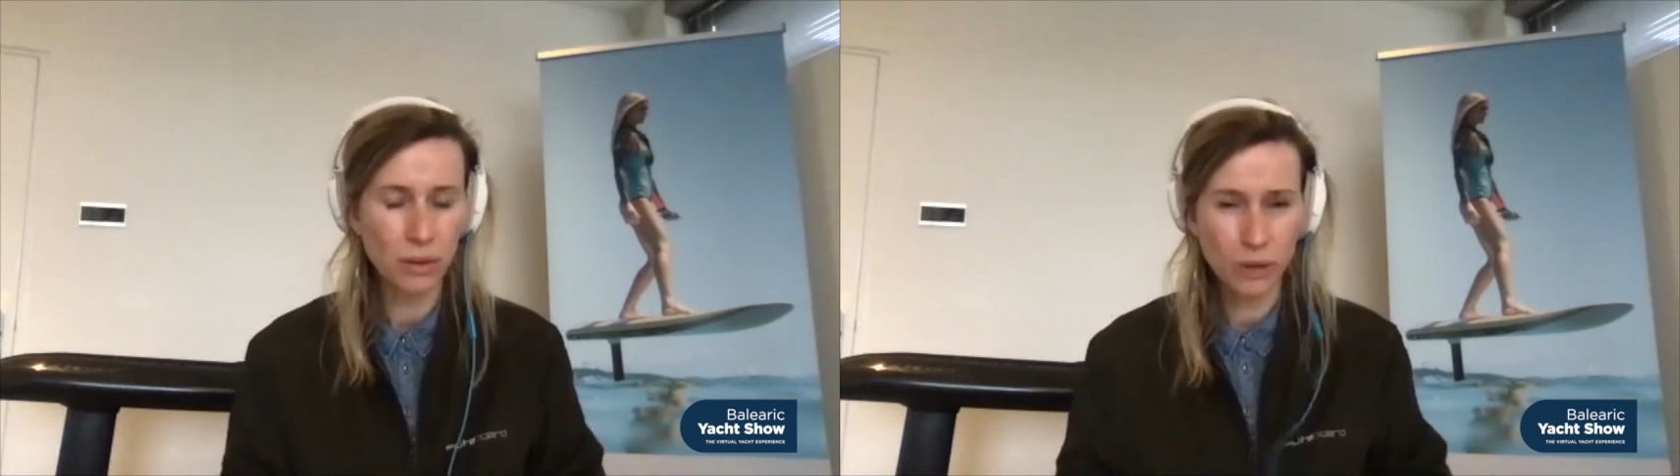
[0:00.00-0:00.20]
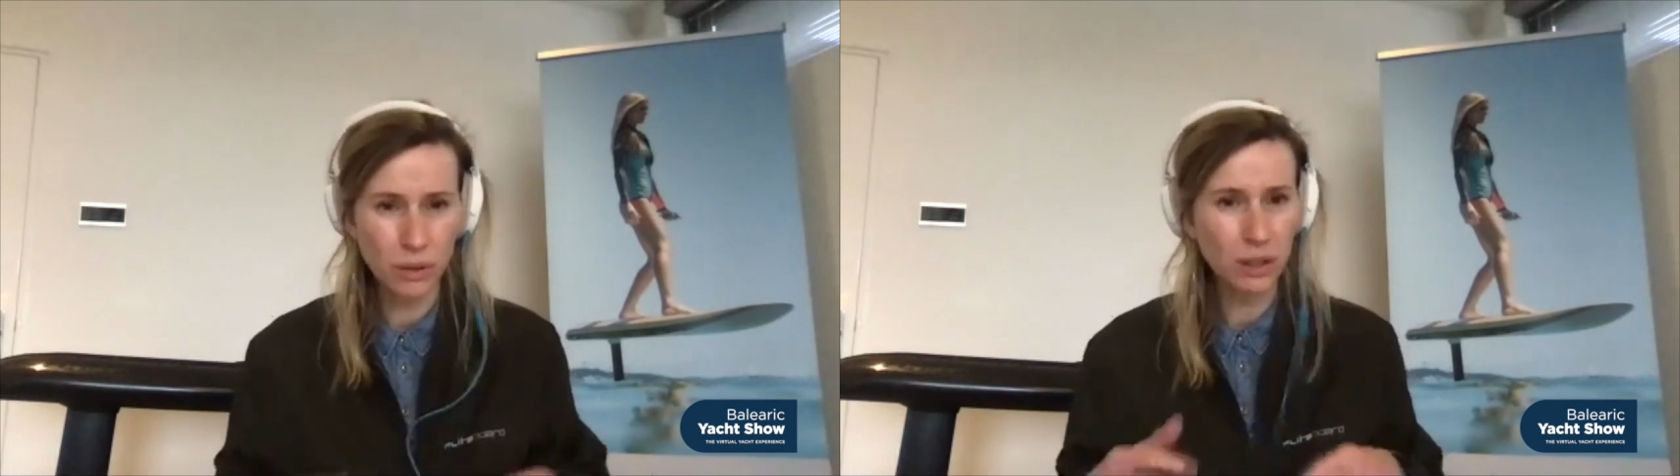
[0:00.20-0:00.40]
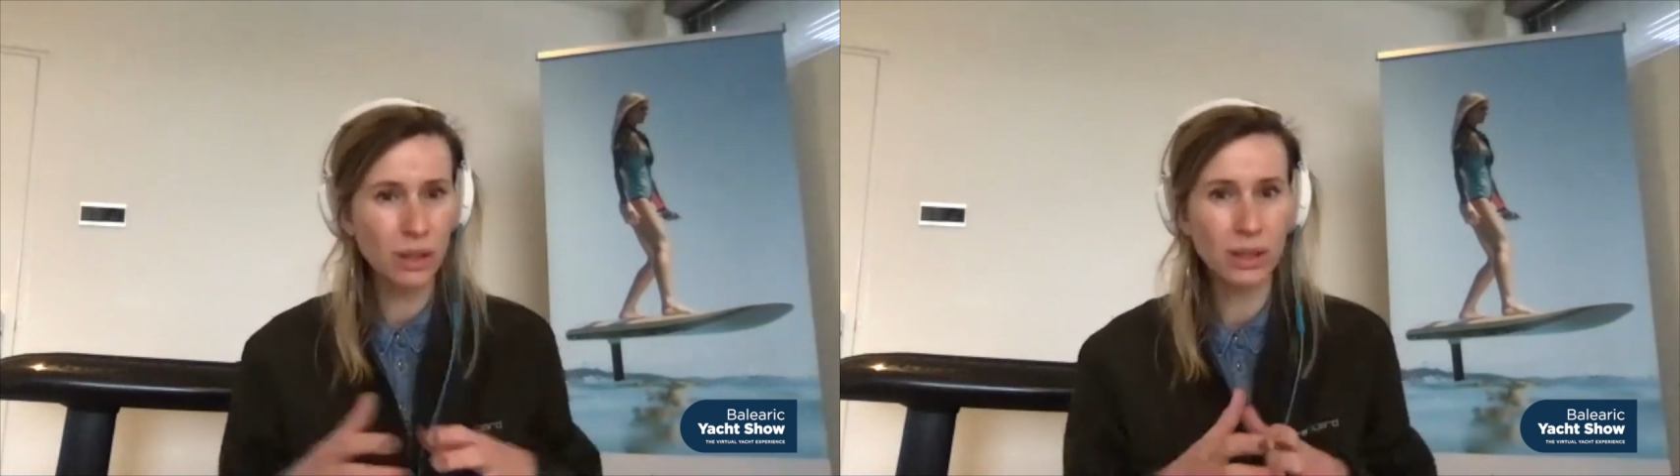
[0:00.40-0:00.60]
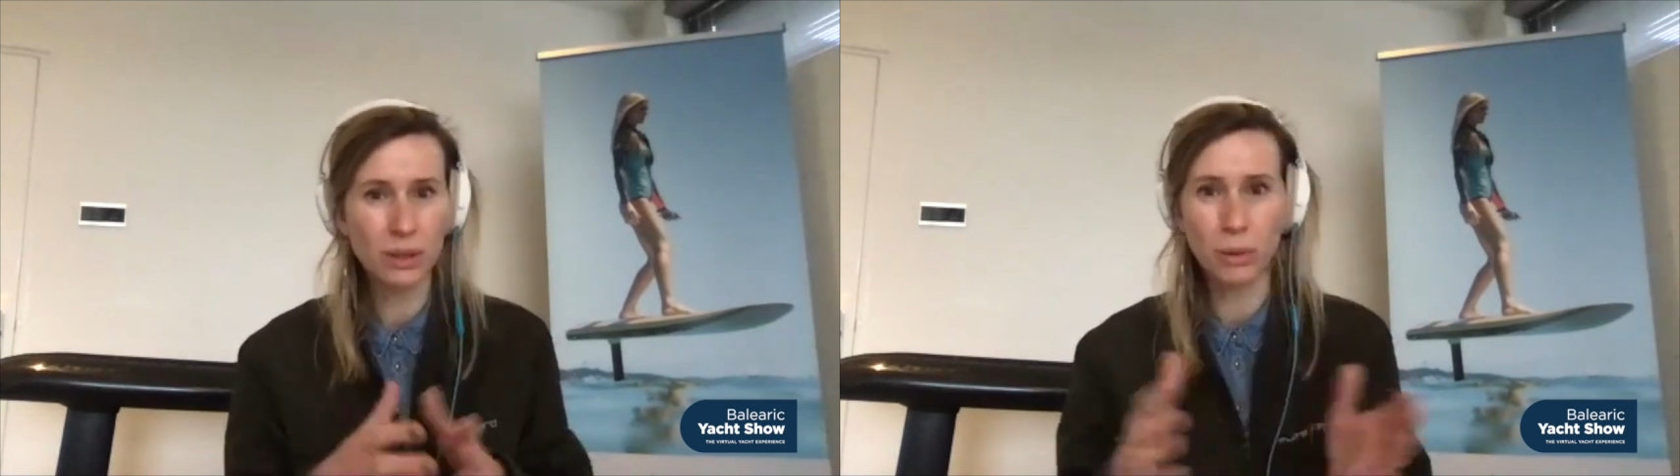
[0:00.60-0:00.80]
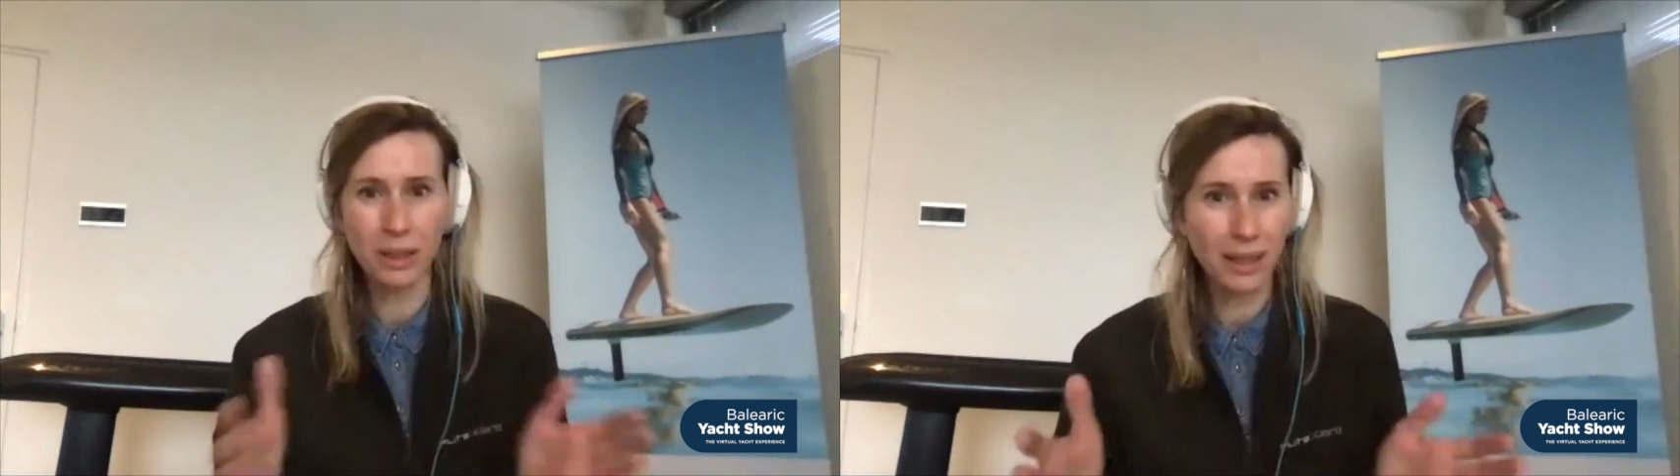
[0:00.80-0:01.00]
very clear
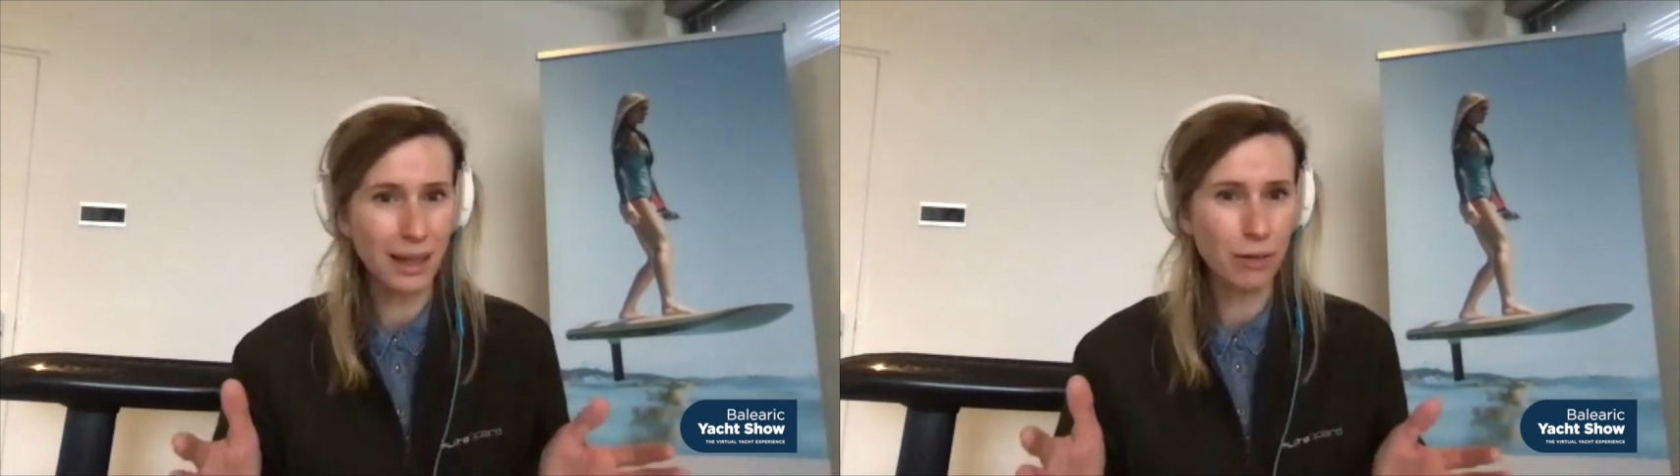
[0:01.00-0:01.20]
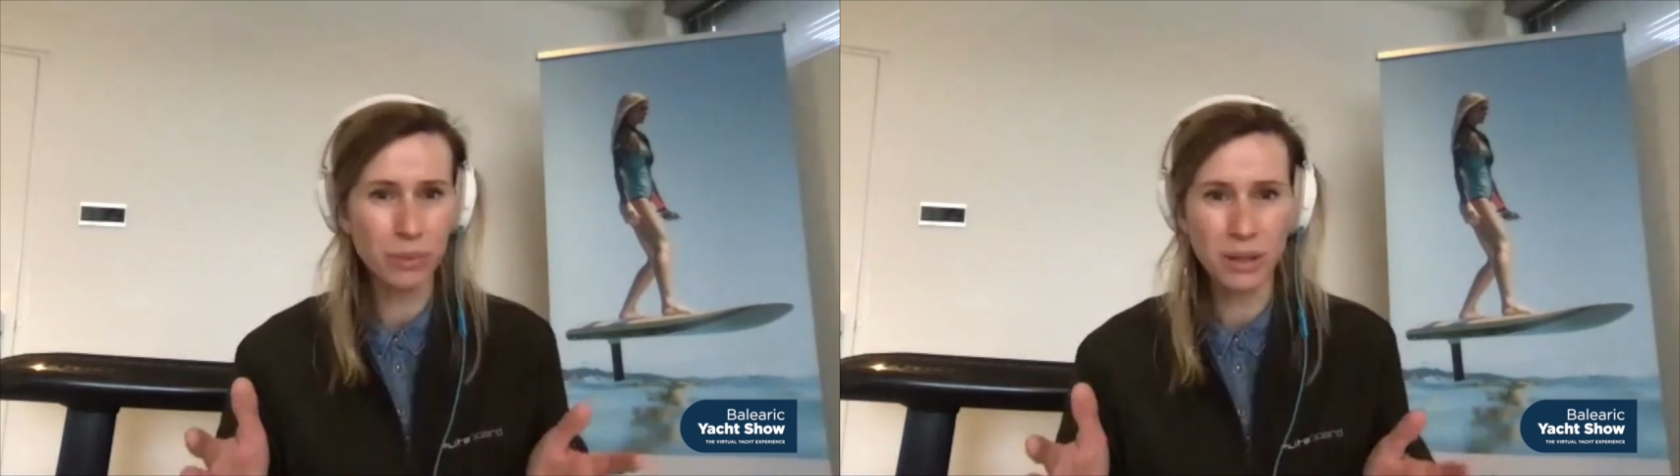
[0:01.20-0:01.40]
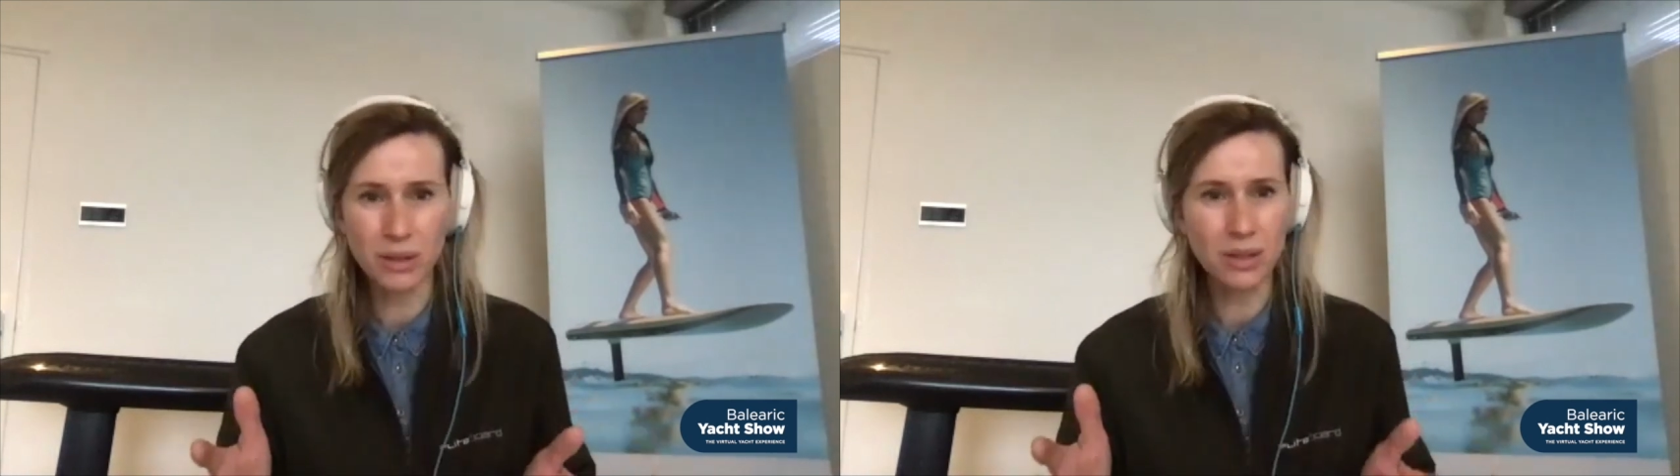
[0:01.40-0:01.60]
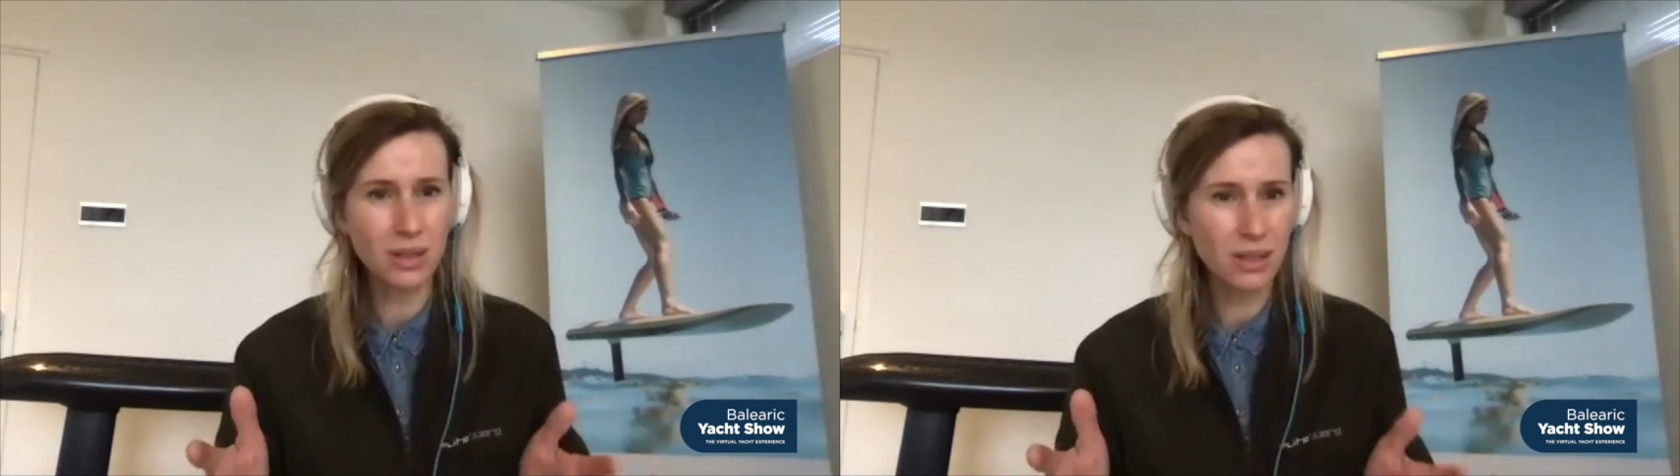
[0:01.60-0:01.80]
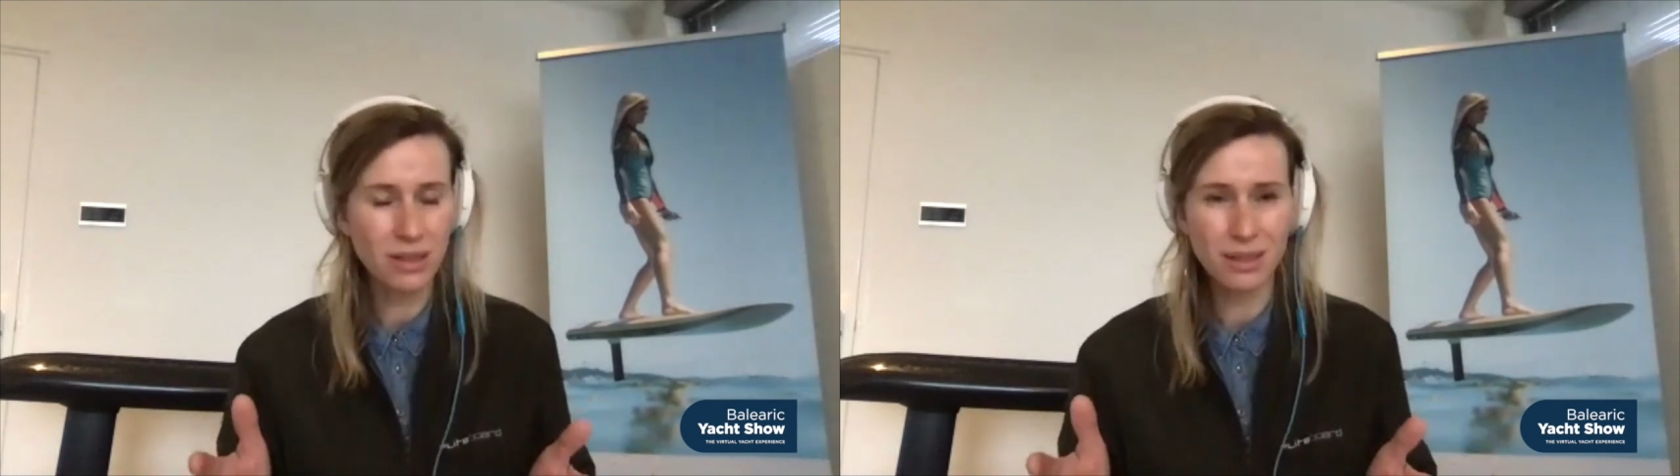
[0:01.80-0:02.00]
1.5 meters
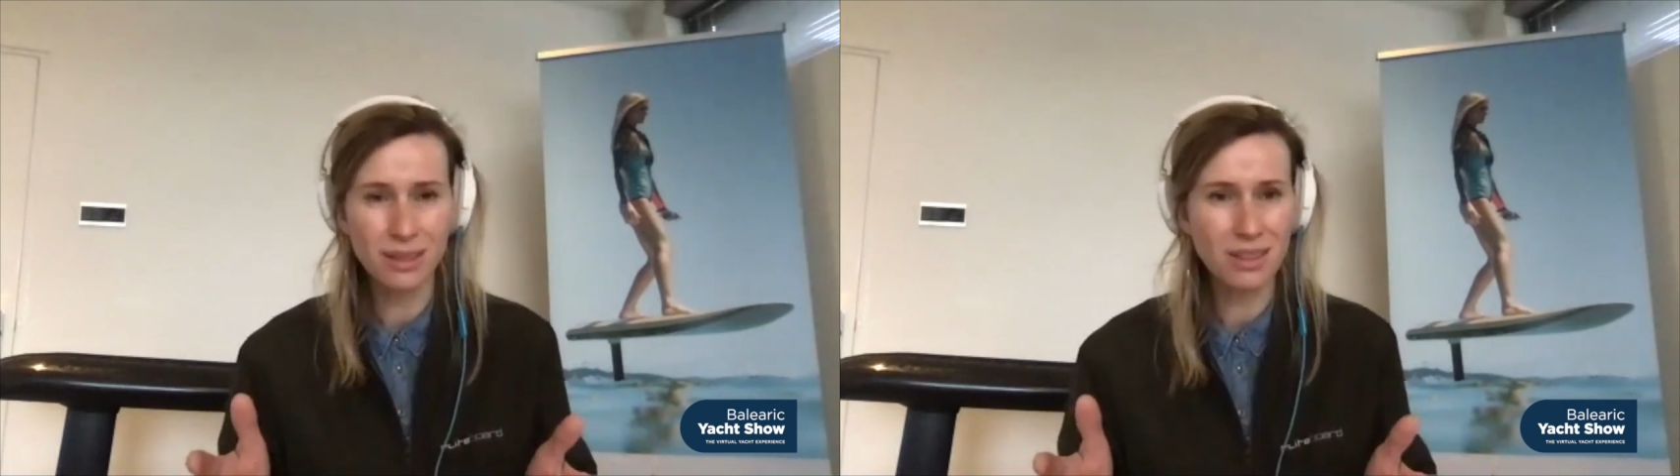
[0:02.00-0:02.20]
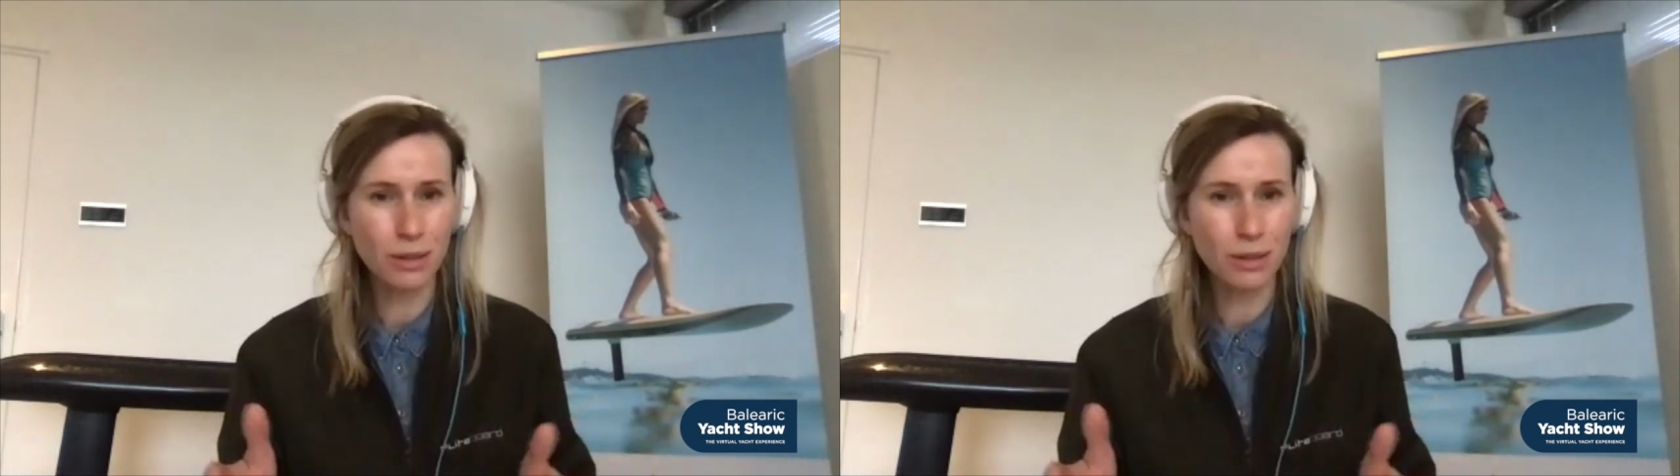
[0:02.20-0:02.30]
distance,